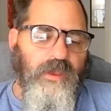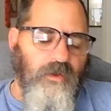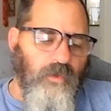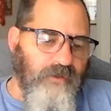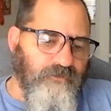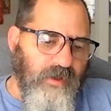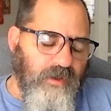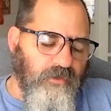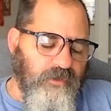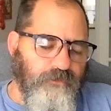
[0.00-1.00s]
And quite
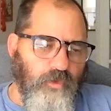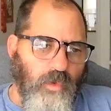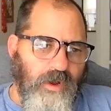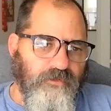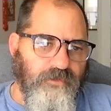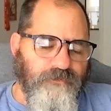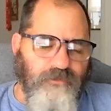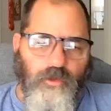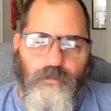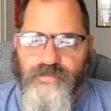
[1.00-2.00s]
frankly, if you watch the
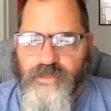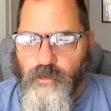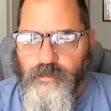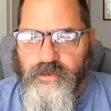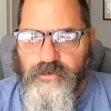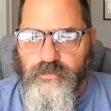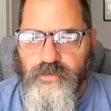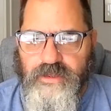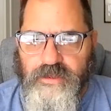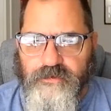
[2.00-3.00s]
film Thelma and
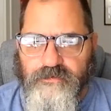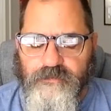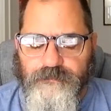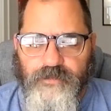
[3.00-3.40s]
Louise,